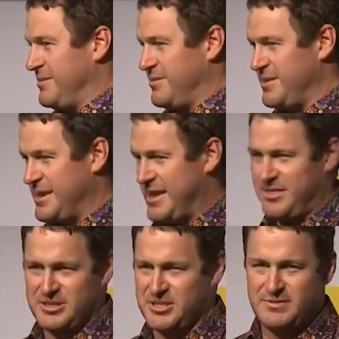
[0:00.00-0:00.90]
the
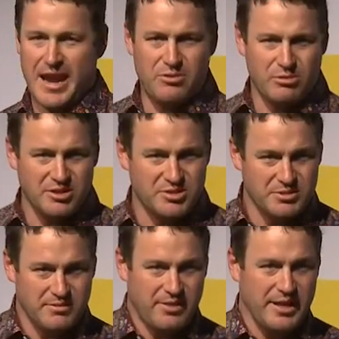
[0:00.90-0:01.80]
ethics of data and all those sorts
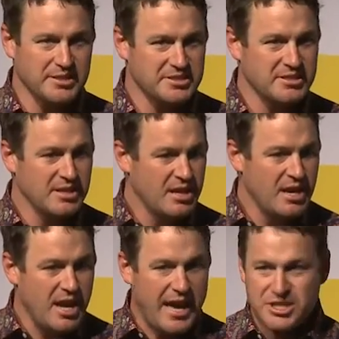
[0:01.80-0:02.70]
of things.
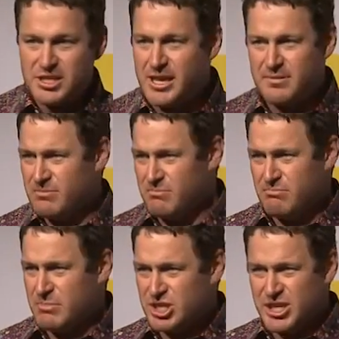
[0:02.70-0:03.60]
Actually,
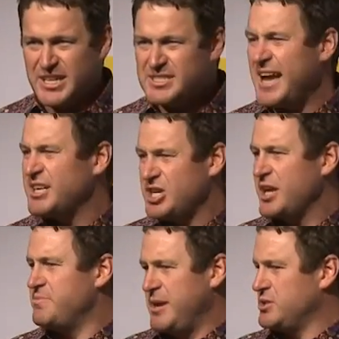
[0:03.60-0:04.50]
machines aren't
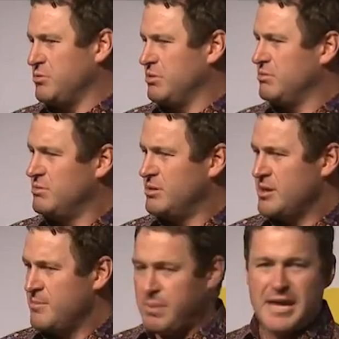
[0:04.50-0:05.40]
judgmental.
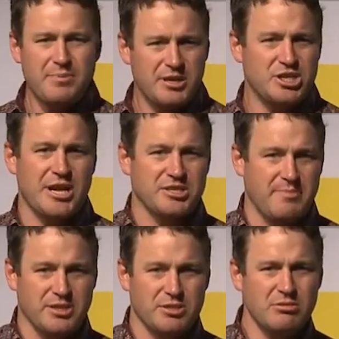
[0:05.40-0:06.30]
People are
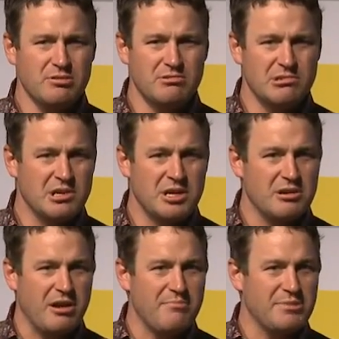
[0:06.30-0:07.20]
judgmental,
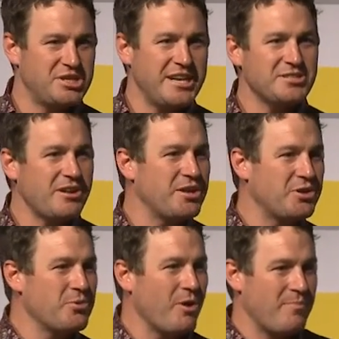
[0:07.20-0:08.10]
right? Machines only do
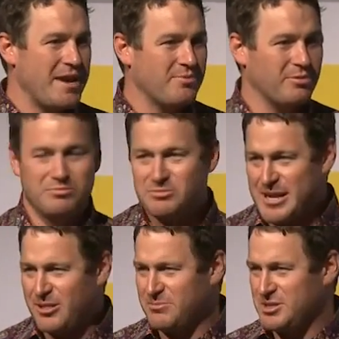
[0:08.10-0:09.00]
what people tell
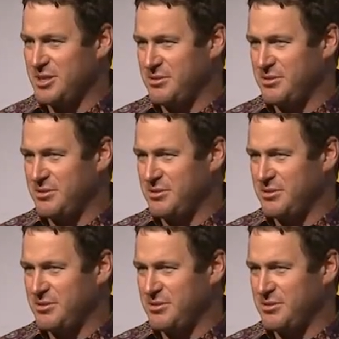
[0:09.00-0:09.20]
them to do.